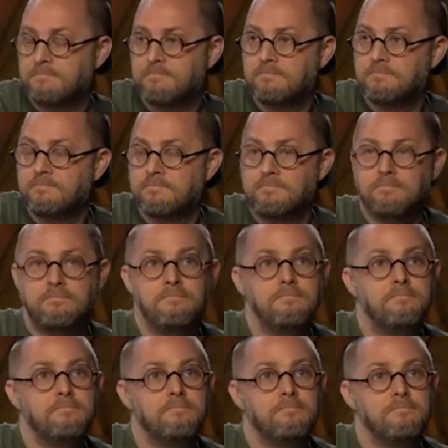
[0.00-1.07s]

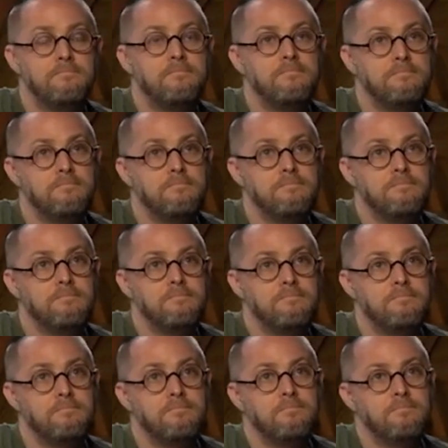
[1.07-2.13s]

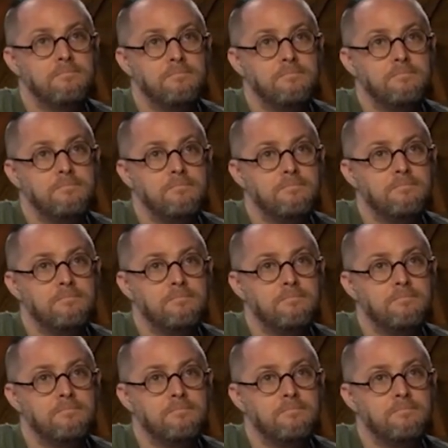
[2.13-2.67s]
[no speech]